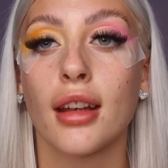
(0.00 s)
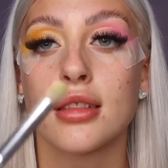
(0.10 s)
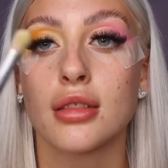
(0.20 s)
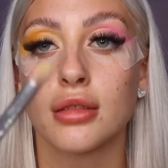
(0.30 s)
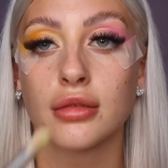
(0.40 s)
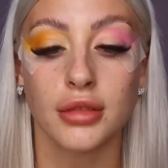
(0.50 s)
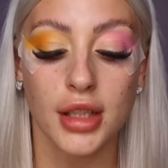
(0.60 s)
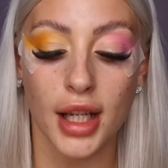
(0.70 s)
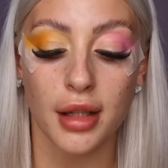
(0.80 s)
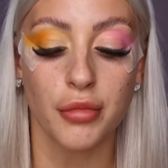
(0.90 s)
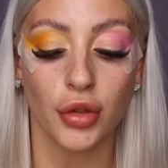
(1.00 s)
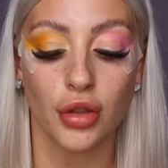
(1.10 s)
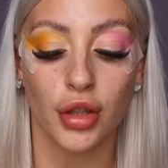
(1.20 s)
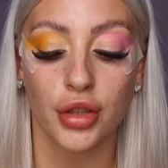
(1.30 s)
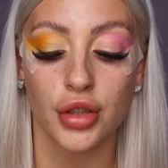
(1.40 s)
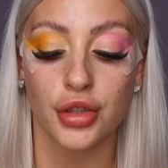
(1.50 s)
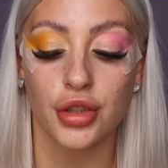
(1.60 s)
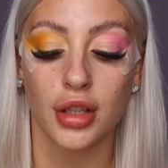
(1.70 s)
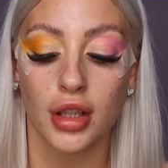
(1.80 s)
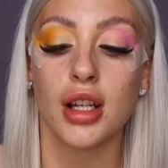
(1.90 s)
so same brush.
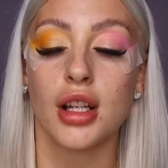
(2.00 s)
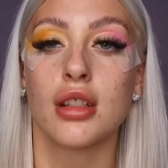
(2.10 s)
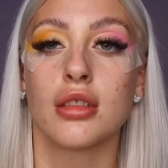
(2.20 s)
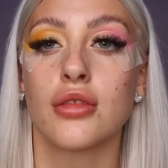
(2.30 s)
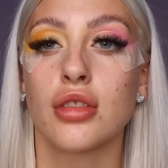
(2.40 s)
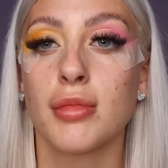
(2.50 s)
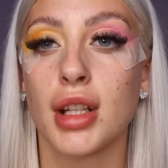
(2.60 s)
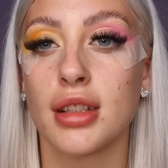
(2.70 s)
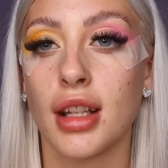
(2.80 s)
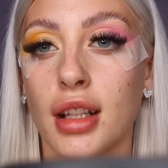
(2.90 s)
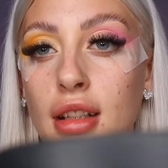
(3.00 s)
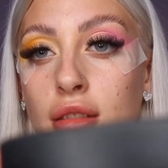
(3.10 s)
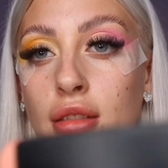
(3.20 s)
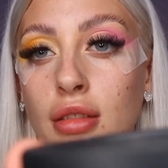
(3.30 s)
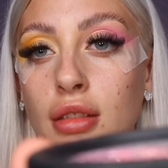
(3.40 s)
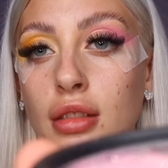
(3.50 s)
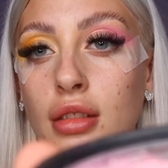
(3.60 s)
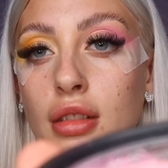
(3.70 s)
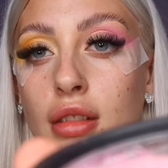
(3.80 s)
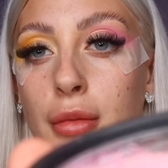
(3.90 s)
So just mix like a little
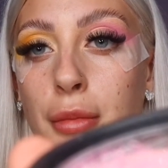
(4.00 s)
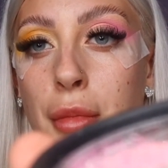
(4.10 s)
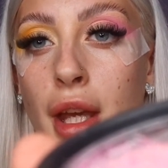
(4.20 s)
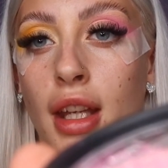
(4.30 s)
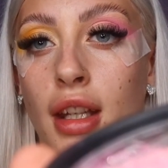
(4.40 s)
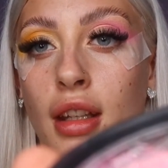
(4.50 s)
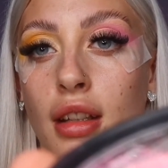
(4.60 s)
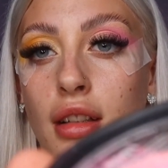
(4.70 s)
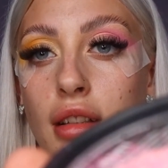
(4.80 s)
pink.